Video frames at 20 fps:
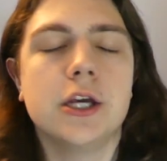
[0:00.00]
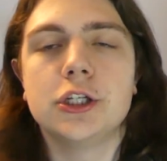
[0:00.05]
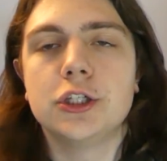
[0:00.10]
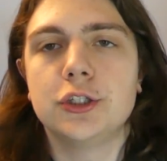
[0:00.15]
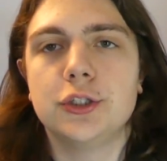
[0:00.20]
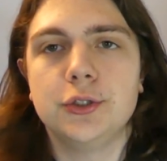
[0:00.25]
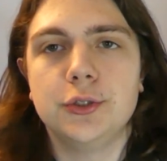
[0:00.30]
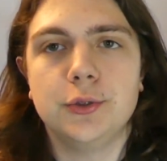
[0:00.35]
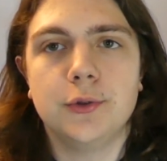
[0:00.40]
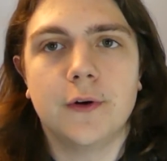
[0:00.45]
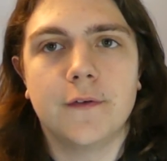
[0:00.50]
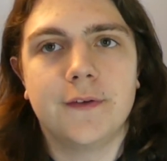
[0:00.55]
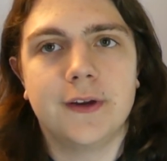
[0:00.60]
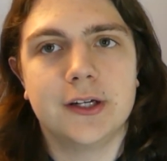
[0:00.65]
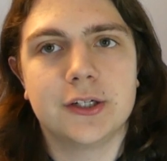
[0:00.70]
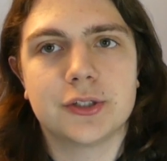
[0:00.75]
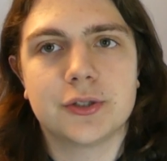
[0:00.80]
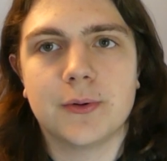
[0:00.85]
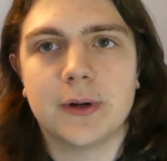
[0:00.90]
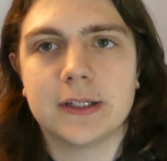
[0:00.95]
to
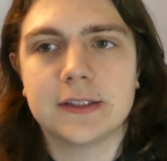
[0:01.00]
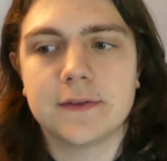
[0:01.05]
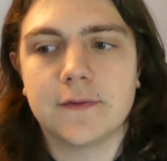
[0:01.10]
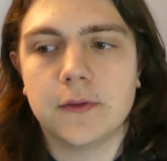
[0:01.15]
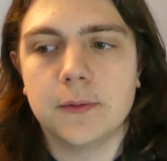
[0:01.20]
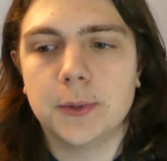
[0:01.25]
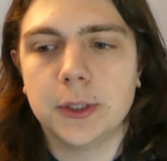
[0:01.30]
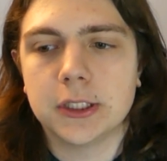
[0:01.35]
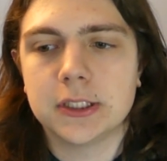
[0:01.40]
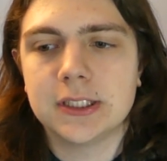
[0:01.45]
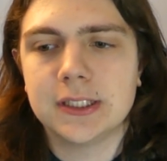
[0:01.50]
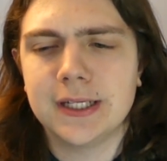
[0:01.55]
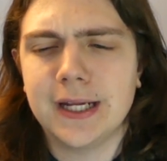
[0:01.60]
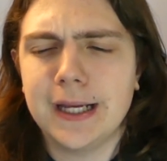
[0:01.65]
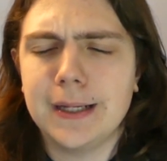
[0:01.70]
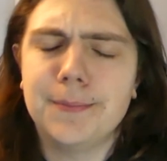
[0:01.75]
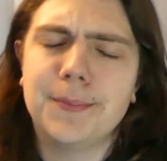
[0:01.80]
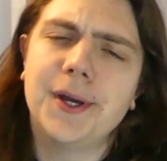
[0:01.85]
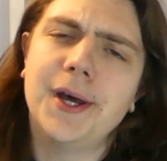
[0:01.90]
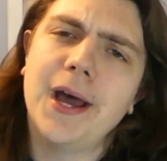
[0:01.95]
finish the rest of the book
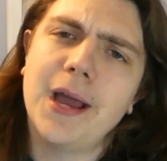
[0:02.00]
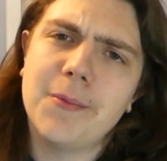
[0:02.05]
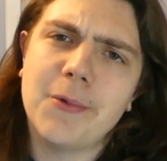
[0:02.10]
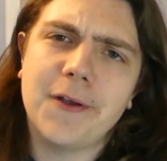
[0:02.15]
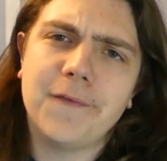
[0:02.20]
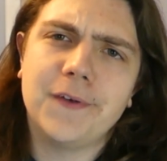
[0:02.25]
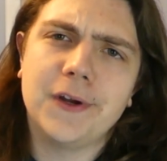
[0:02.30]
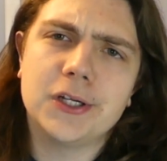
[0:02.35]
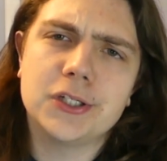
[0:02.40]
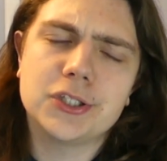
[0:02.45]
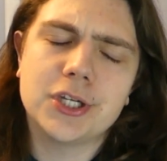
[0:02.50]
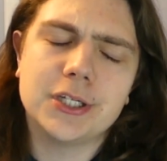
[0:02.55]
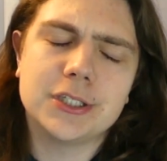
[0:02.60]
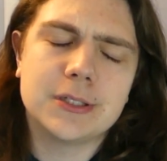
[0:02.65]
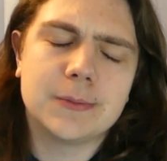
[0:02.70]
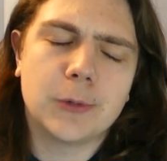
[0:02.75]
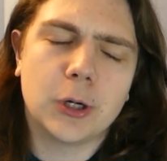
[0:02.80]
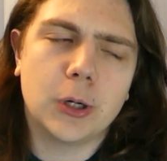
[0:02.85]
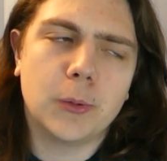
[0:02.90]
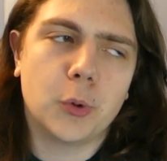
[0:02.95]
tonight, but I might finish it
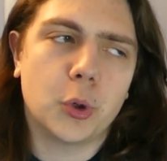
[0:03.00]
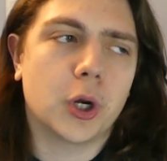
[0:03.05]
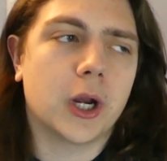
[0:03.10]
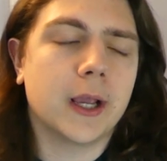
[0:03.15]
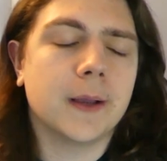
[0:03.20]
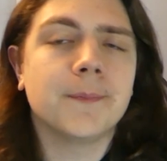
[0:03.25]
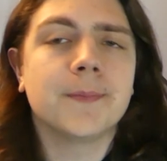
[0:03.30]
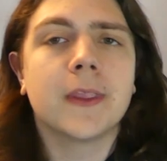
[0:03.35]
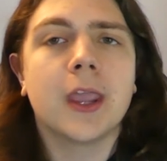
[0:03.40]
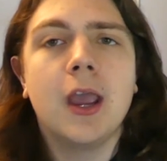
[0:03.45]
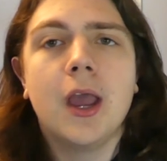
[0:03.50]
tomorrow morning.